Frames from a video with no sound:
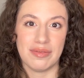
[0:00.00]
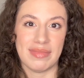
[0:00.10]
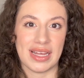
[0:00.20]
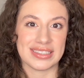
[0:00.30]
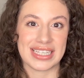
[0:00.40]

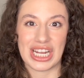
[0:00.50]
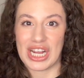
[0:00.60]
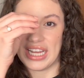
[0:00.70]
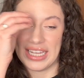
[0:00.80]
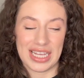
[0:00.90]

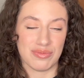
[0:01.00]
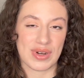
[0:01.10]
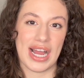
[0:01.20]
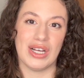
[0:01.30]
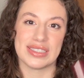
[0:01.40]
mascara, and
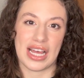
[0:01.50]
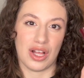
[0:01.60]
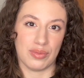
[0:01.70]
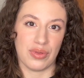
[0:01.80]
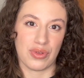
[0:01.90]
brows,
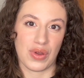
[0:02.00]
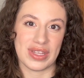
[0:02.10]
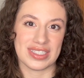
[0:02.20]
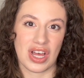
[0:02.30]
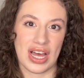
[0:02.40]
I'll throw
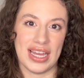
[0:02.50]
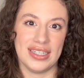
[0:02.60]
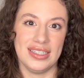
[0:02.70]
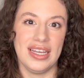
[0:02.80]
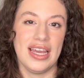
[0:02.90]
this
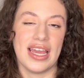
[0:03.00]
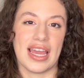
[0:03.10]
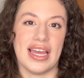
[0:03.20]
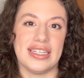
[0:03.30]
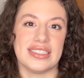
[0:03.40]
on
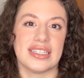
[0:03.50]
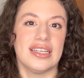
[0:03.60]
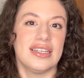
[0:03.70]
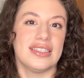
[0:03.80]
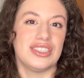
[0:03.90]
and
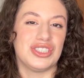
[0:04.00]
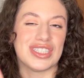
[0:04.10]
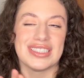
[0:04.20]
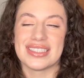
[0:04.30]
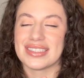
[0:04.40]

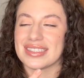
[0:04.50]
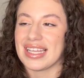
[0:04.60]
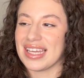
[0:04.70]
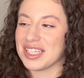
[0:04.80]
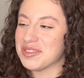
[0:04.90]
just
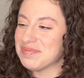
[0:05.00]
like